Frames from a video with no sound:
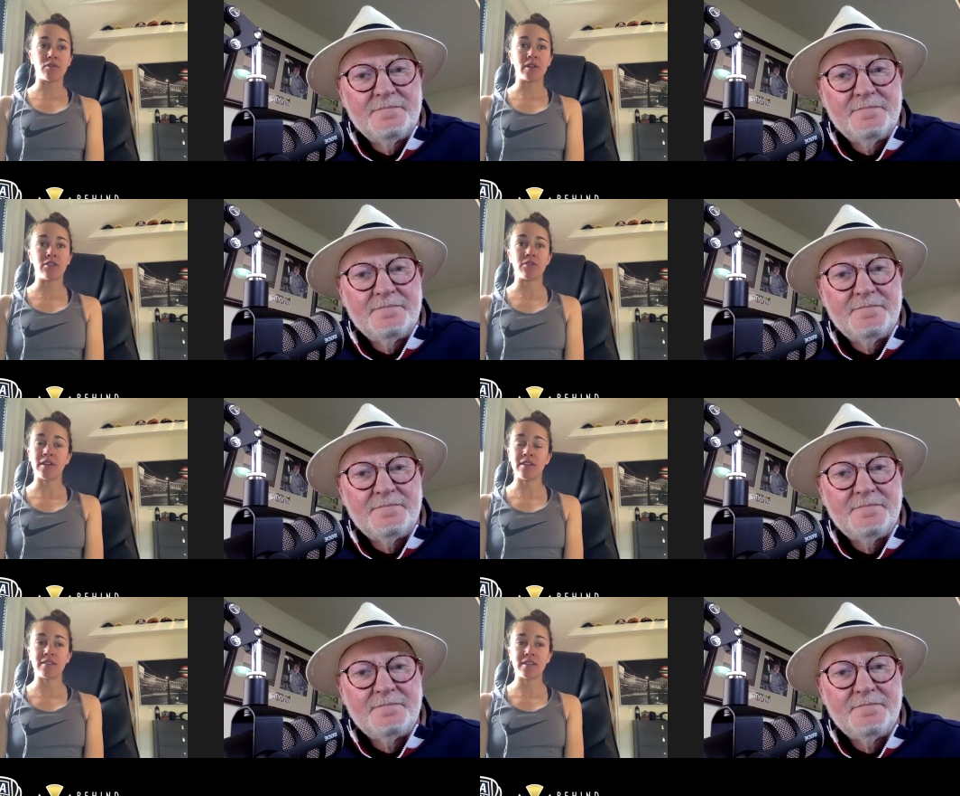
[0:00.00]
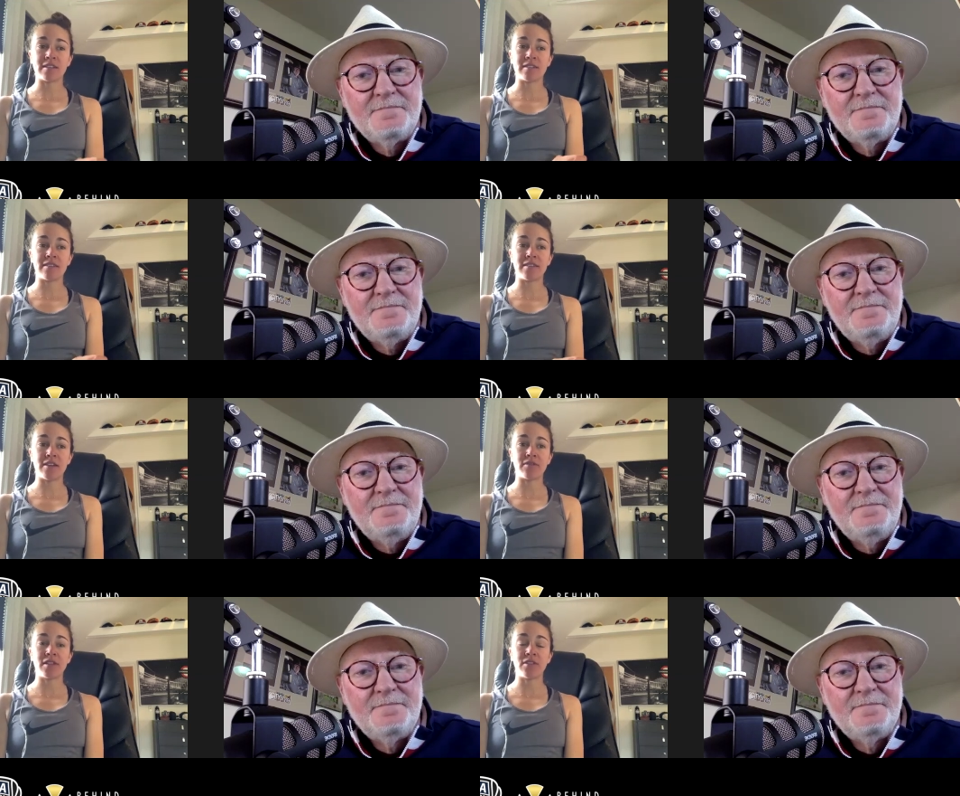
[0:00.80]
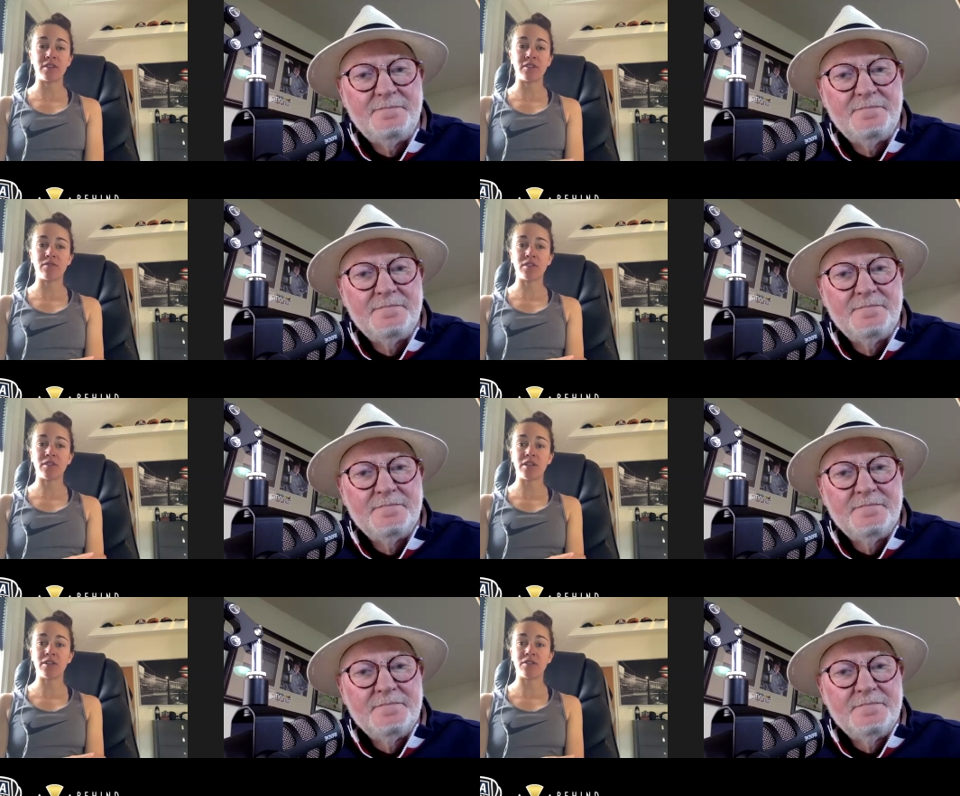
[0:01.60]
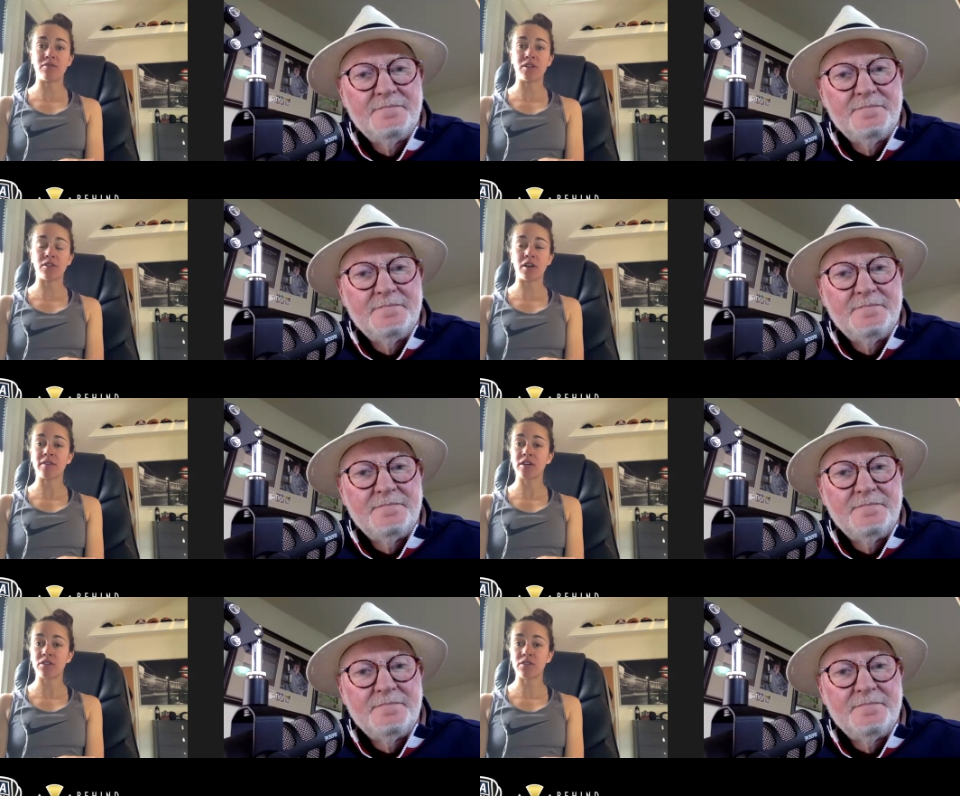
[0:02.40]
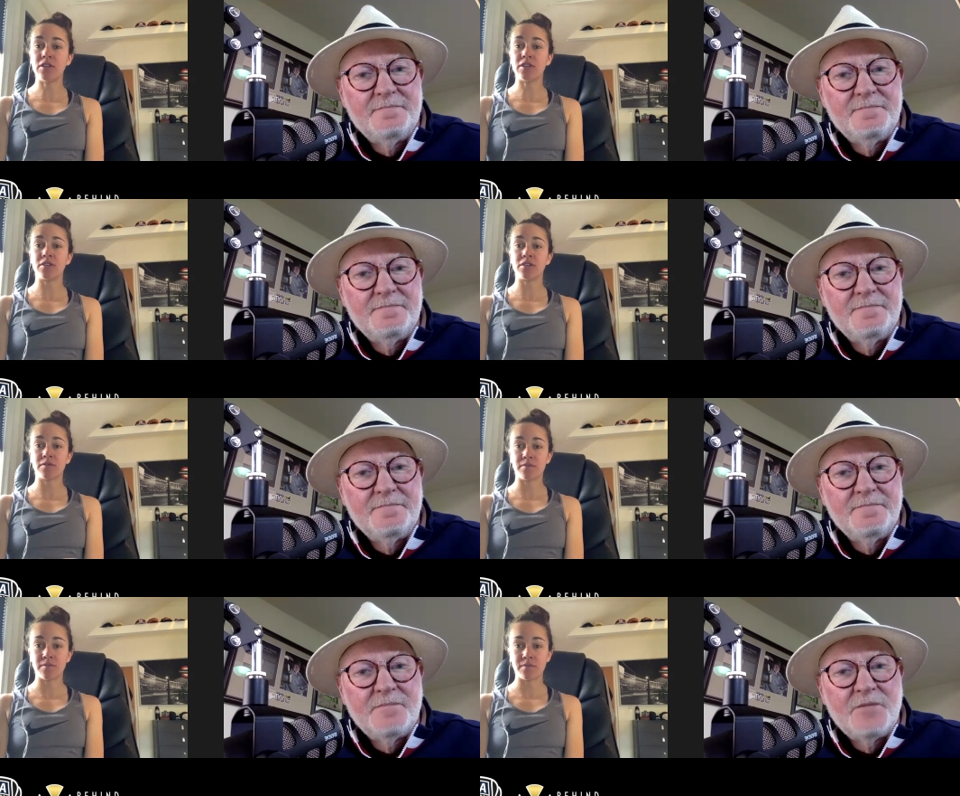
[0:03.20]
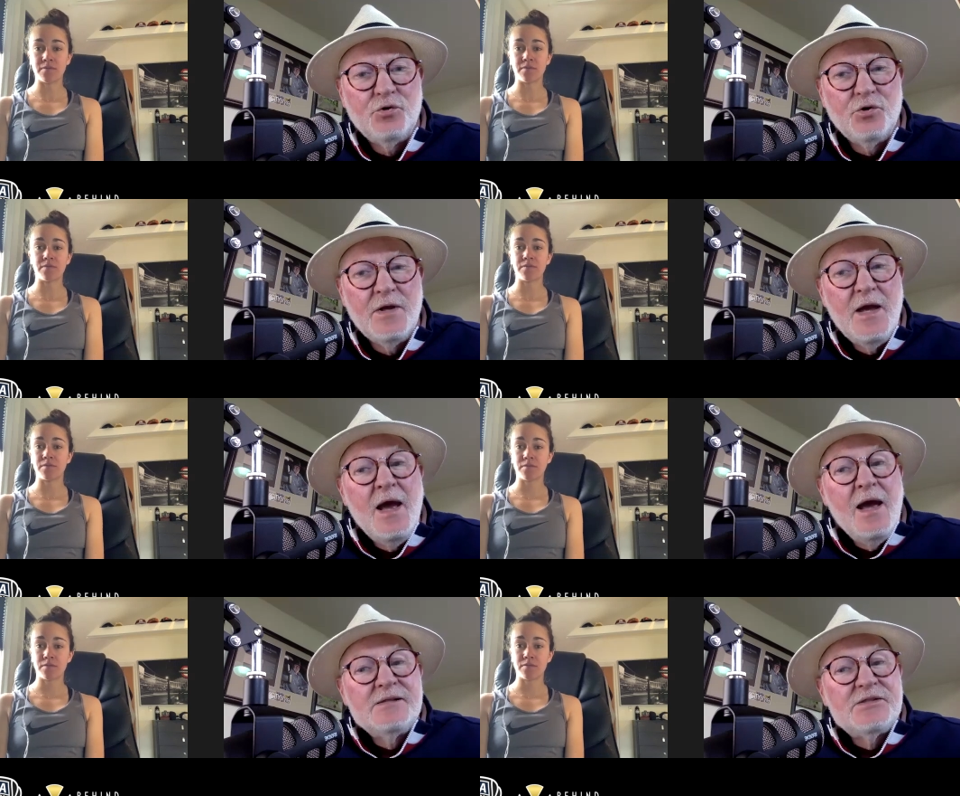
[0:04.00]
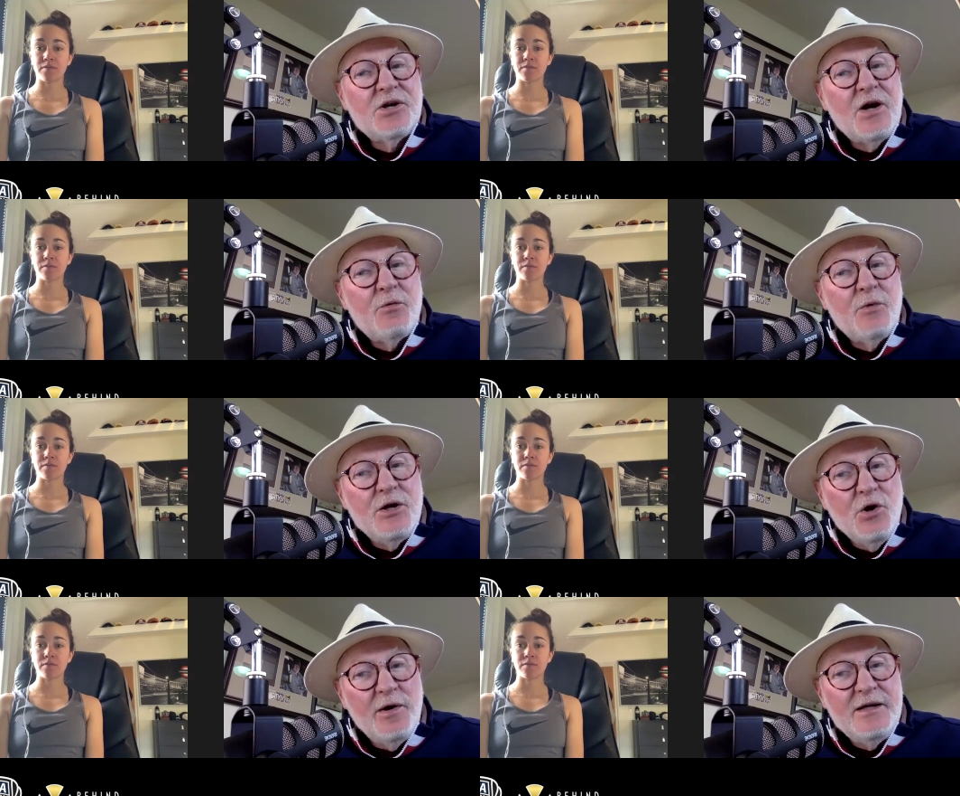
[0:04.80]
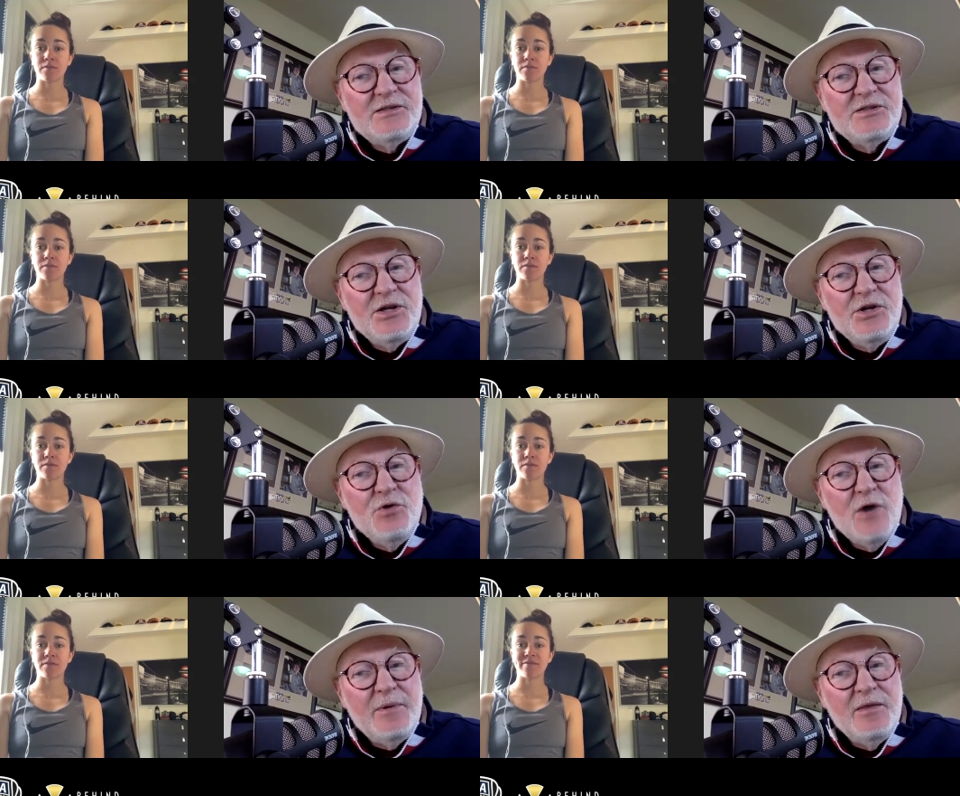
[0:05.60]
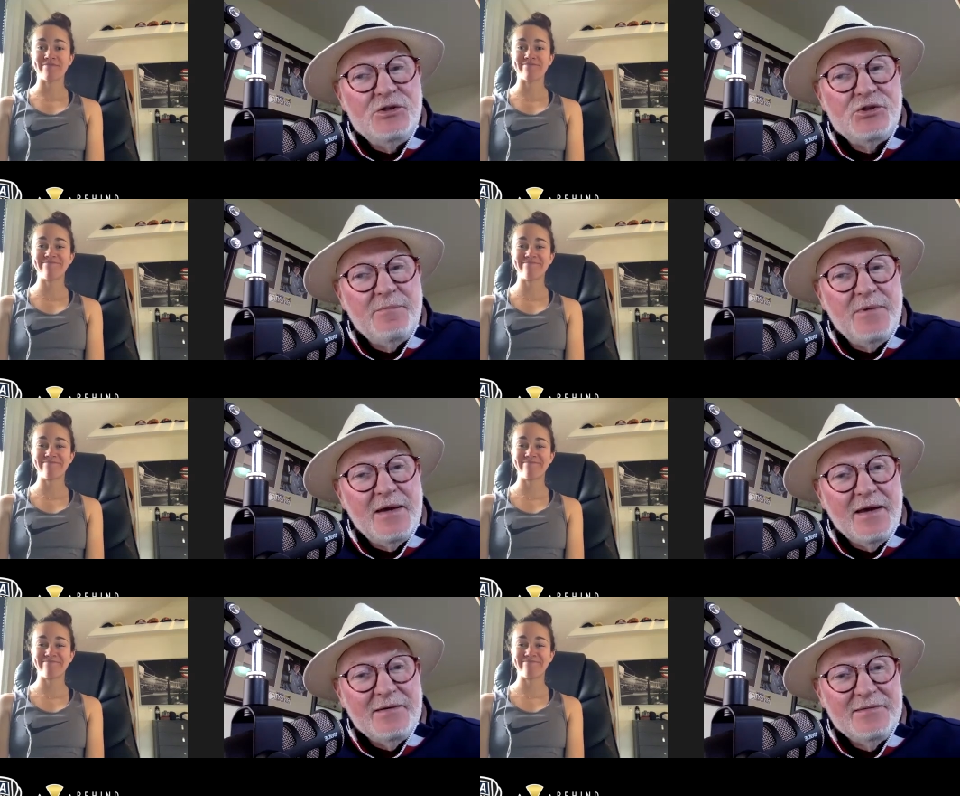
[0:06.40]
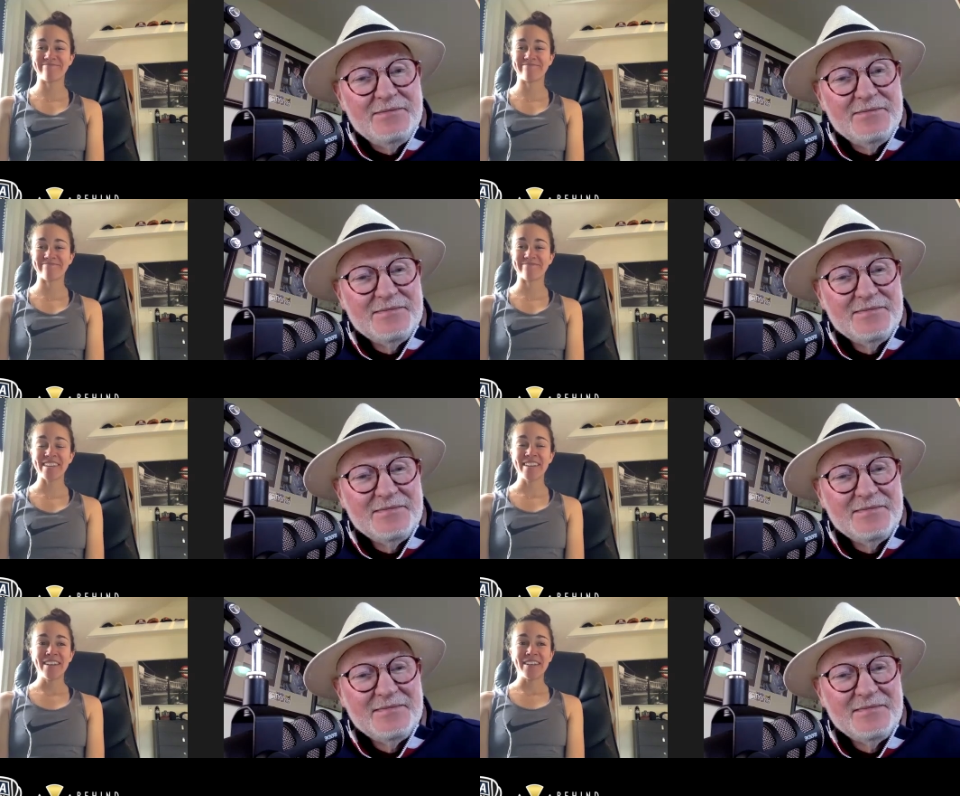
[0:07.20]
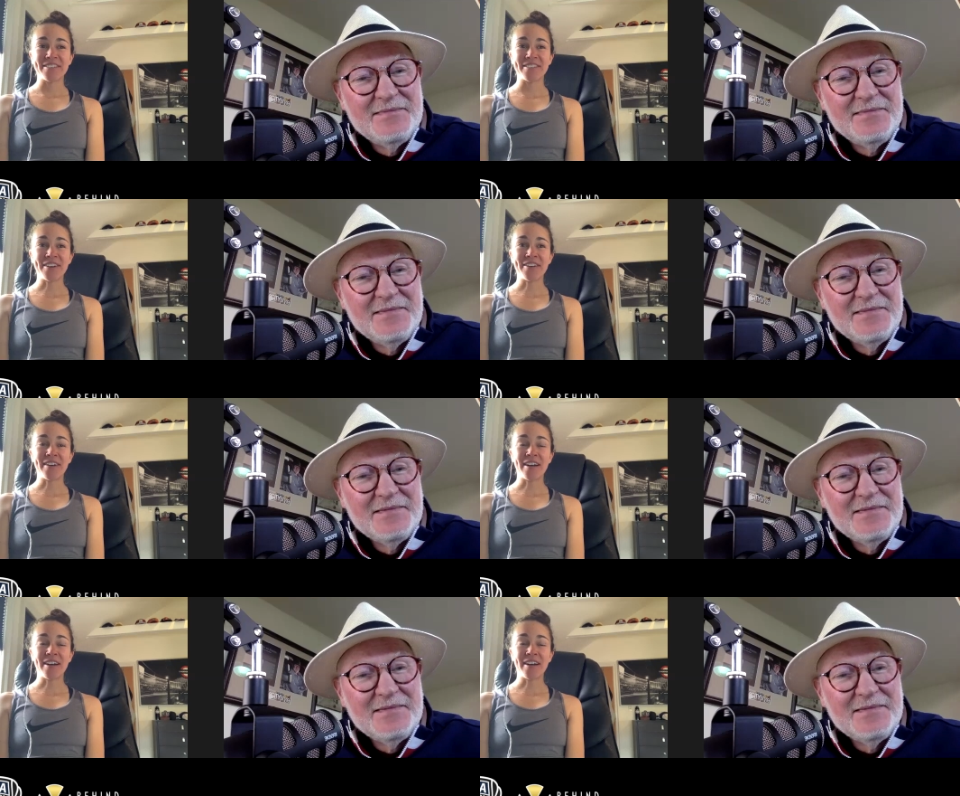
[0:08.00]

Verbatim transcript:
Speaker 1: 2026 is definitely looking really good for a lot of our juniors.
Speaker 2: Cool. Sarah, are we going to see you up on the jump again?
Speaker 1: So,